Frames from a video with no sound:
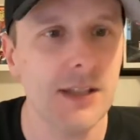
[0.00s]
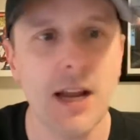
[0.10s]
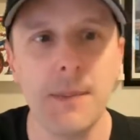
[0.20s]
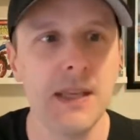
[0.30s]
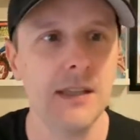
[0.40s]
And it's
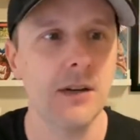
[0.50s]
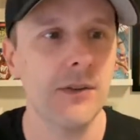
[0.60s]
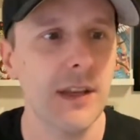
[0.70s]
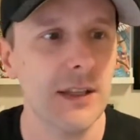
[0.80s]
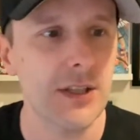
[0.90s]
not because I
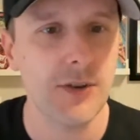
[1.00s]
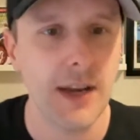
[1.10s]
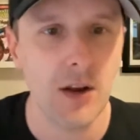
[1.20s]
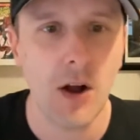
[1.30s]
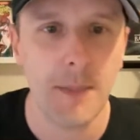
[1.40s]
don't think it's a
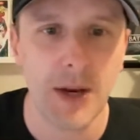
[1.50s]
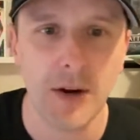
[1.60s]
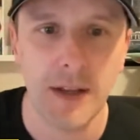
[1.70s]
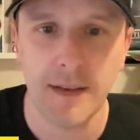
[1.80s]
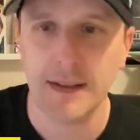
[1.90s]
great comic
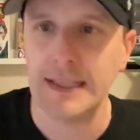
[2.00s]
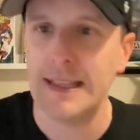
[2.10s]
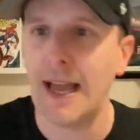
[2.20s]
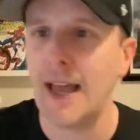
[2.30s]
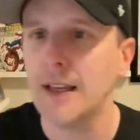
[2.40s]
or anything
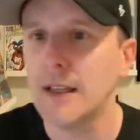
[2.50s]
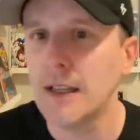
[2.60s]
like that.